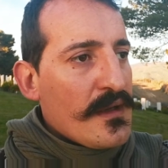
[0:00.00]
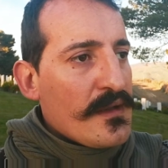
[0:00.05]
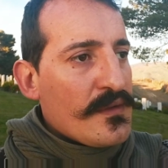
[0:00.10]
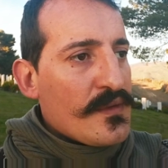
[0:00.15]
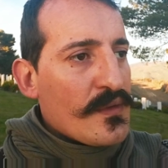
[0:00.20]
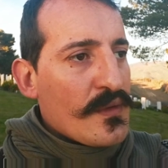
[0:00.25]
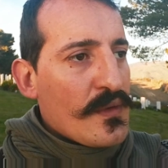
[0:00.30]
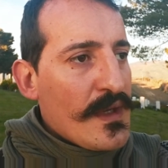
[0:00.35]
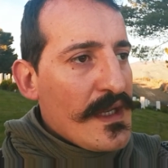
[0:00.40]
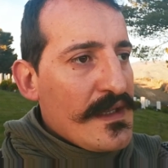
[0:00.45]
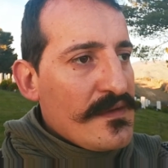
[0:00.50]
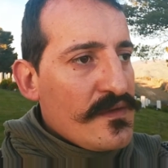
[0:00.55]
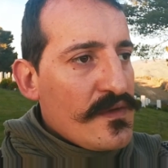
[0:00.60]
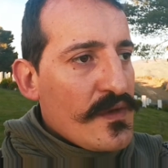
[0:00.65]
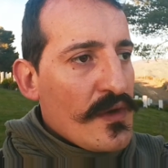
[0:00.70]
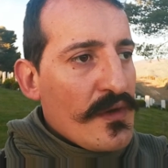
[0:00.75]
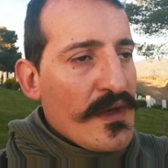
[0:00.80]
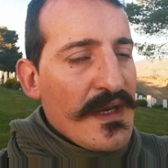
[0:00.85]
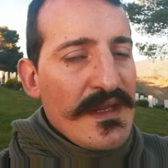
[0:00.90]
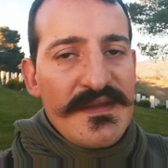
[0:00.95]
to create
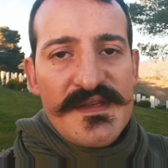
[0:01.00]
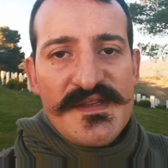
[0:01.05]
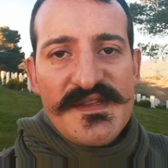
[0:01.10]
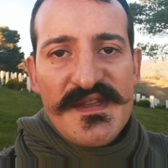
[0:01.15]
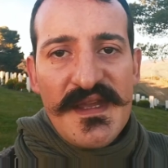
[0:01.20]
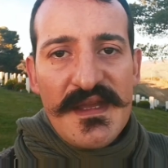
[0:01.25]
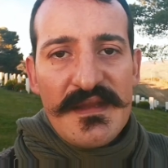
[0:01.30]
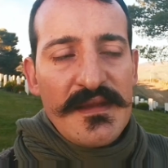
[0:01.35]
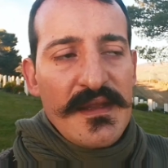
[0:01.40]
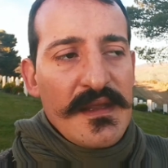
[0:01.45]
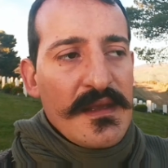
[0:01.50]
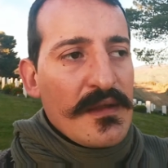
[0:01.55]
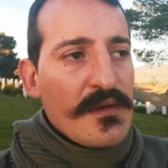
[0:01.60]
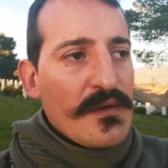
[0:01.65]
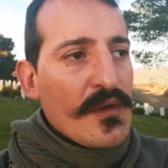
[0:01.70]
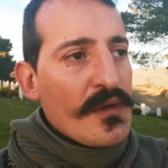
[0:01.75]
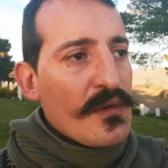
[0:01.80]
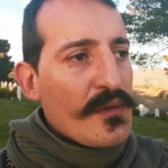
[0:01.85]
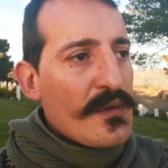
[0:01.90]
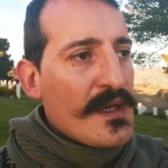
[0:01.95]
your own understanding,
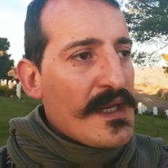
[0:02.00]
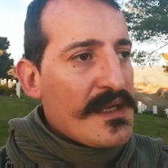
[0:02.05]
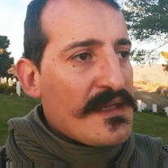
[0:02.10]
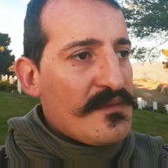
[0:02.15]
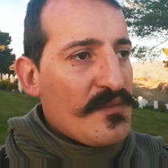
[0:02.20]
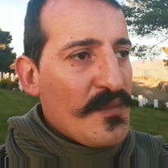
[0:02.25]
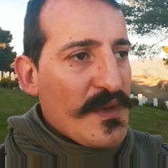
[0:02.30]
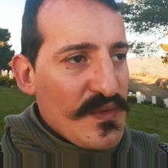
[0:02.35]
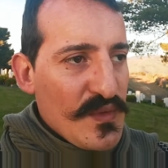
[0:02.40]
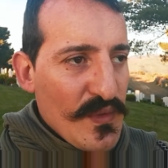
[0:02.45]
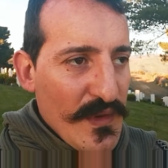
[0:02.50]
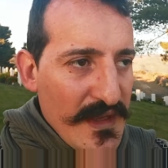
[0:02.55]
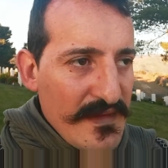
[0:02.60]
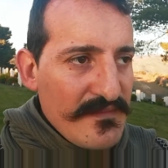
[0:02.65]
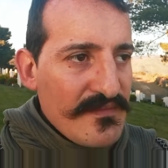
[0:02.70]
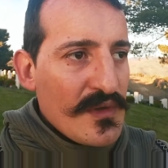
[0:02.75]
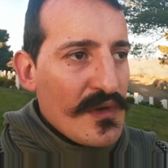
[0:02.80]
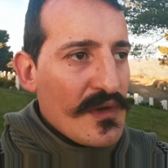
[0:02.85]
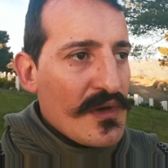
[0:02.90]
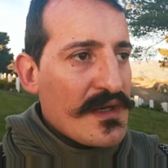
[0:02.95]
not create, but to
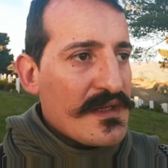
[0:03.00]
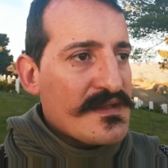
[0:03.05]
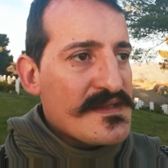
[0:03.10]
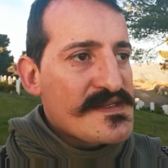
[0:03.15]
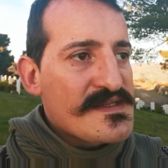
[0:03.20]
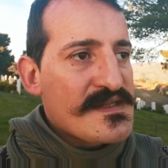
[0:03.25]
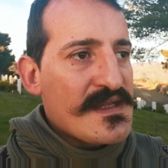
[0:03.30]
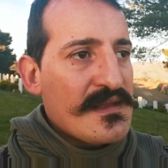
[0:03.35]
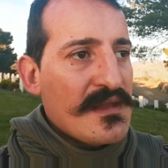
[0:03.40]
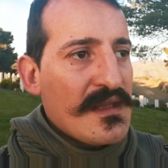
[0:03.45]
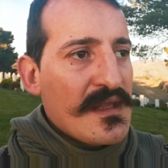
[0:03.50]
have your own understanding